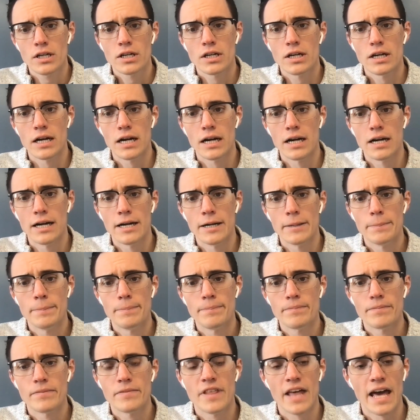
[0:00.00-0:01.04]

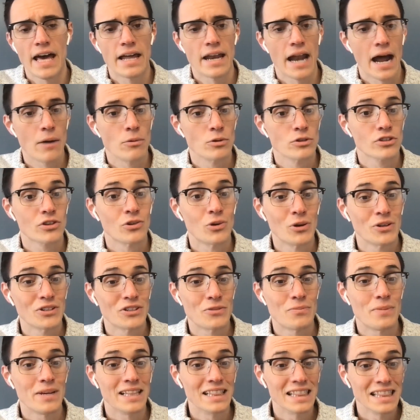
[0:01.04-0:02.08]
that I was going to
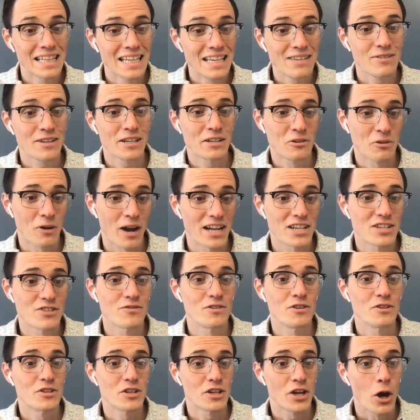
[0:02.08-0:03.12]
be leaving
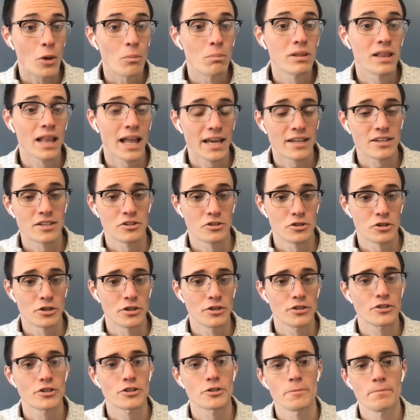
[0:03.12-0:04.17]
Christview to go plant a
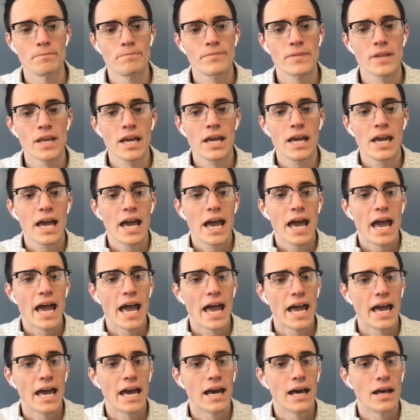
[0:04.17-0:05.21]
church.
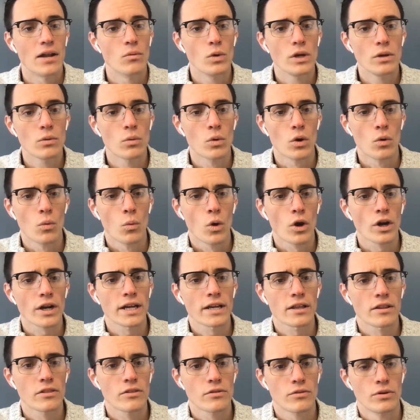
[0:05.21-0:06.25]
And we were
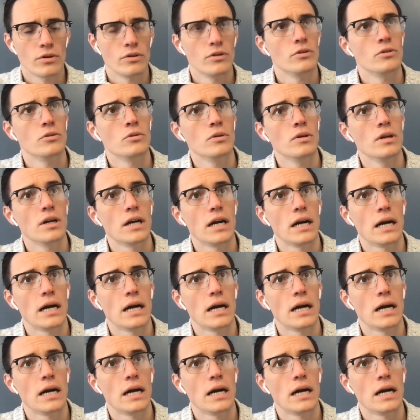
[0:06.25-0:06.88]
working through